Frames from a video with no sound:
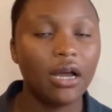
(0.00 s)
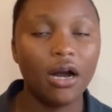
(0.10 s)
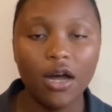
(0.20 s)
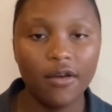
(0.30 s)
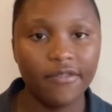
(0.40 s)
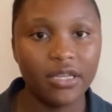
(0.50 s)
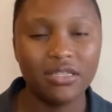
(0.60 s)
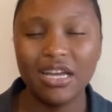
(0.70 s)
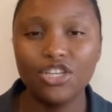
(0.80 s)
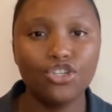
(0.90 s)
all of it,
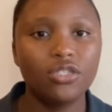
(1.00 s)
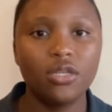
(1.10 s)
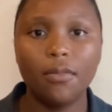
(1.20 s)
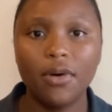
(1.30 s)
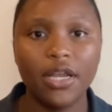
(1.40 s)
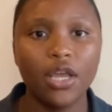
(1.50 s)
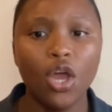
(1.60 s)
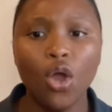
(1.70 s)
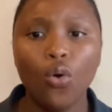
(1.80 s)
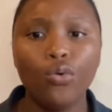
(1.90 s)
not just somebody
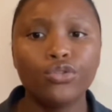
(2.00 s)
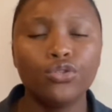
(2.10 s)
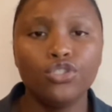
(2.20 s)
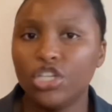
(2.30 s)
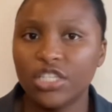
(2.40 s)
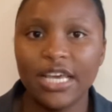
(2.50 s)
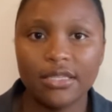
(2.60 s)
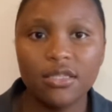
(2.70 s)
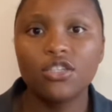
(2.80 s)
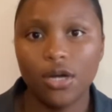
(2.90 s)
who just
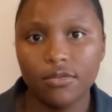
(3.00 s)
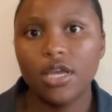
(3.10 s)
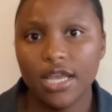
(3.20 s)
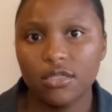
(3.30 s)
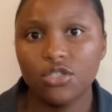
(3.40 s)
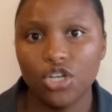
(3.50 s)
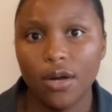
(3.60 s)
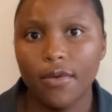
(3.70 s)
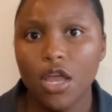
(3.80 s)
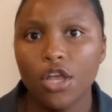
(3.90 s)
gets the job to get the job.